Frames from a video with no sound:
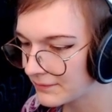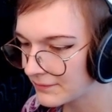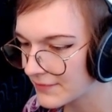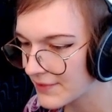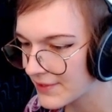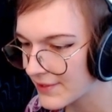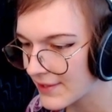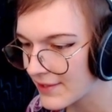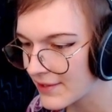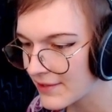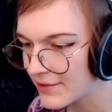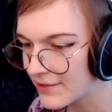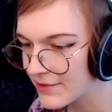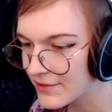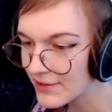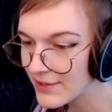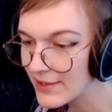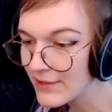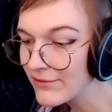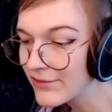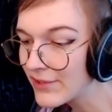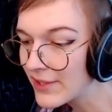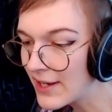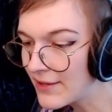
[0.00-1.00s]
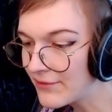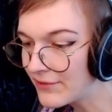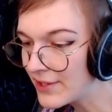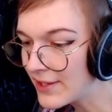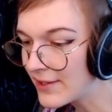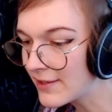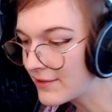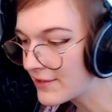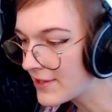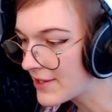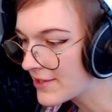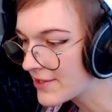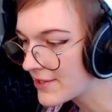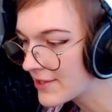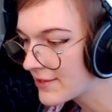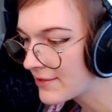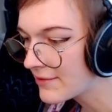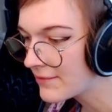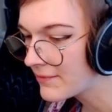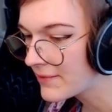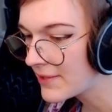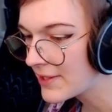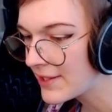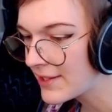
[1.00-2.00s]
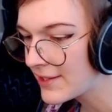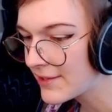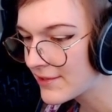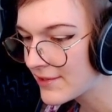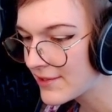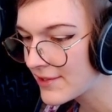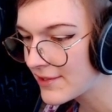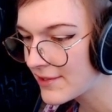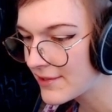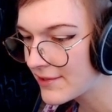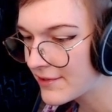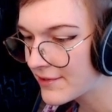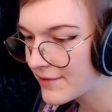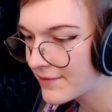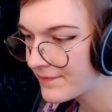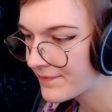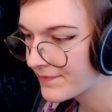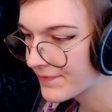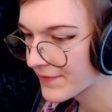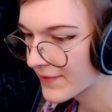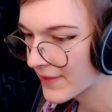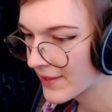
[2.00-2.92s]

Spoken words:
So then for every iteration, we need to